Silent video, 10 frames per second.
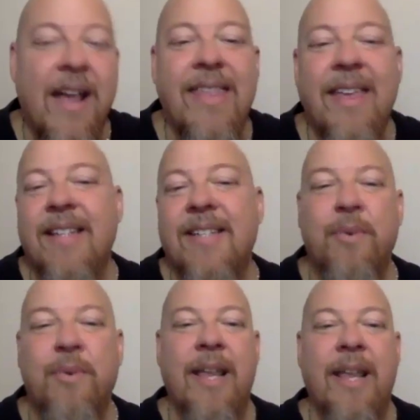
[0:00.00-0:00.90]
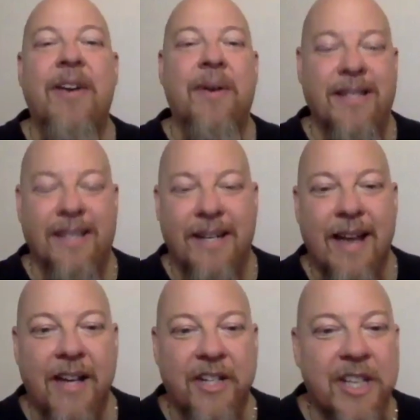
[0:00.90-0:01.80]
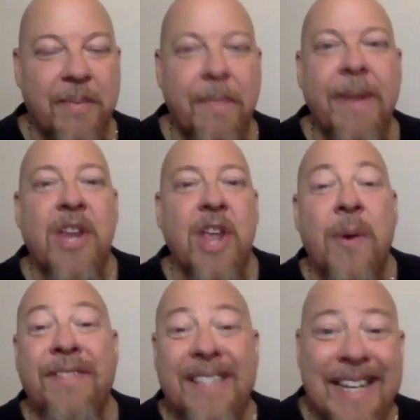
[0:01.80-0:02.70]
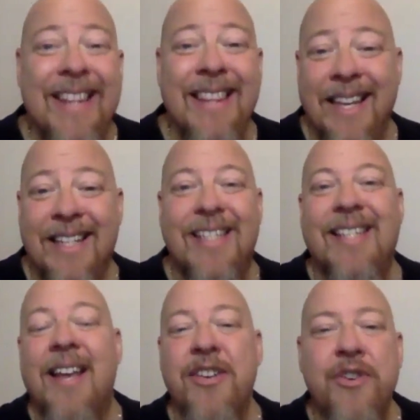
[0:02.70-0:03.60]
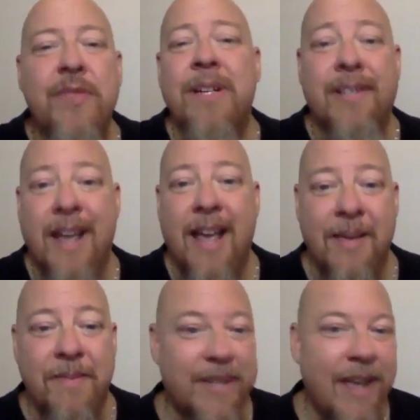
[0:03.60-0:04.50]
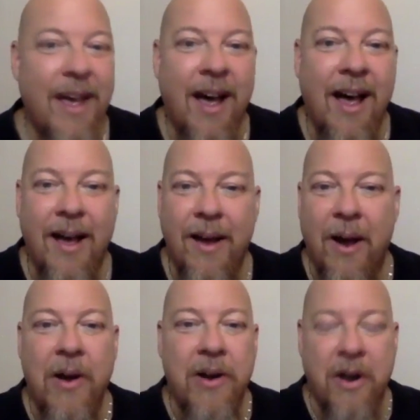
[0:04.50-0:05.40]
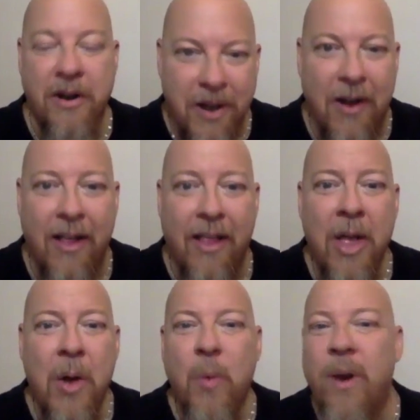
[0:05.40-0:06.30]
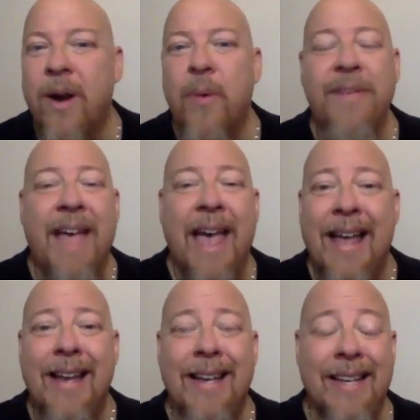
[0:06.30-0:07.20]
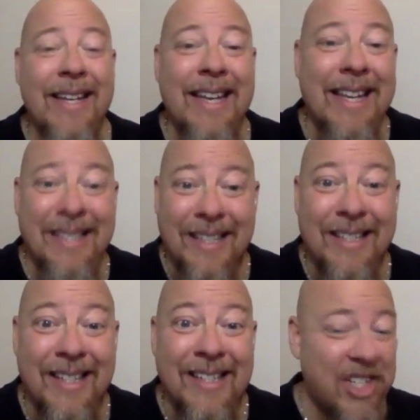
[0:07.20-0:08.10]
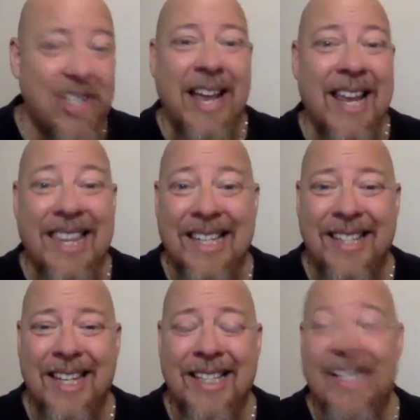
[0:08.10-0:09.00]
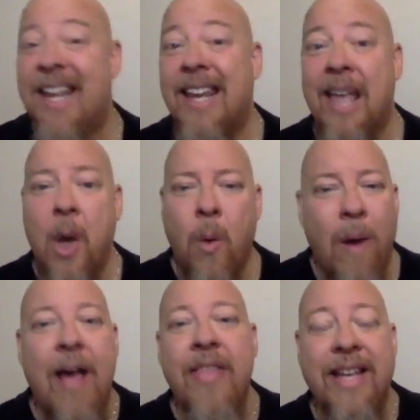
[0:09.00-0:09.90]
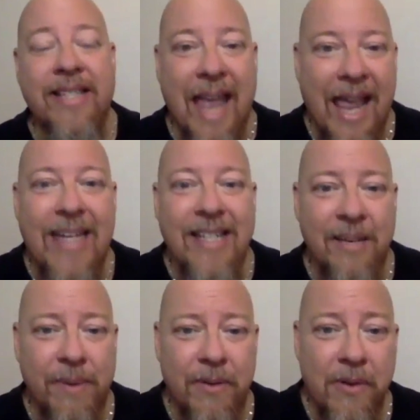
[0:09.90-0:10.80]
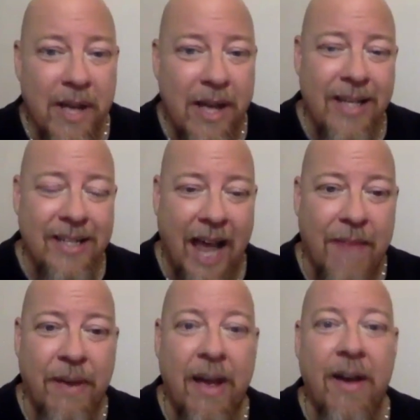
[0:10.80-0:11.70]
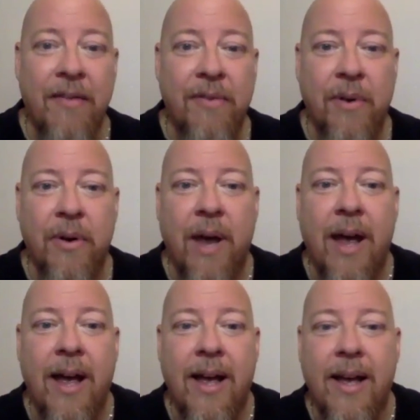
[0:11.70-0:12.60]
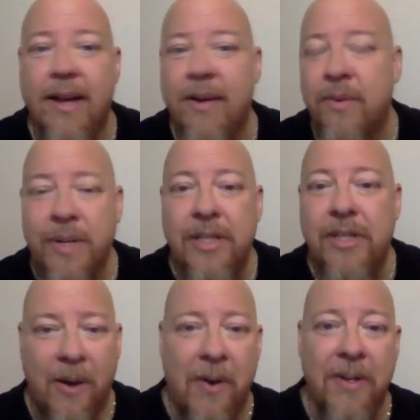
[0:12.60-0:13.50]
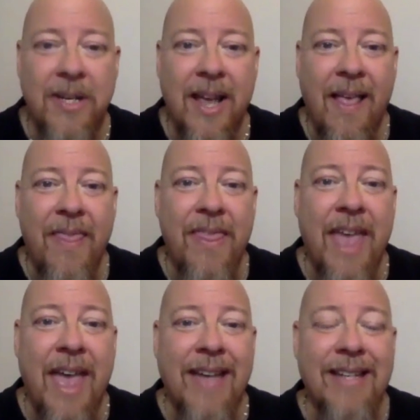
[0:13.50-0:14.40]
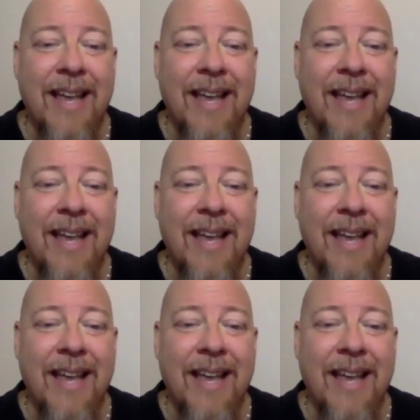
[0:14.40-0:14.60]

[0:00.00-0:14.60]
think it's really interesting, Dr. Templeman. You know, we've seen this numerous times on our call where we've had instances just like this, that's like, wow, that's an atypical type of result that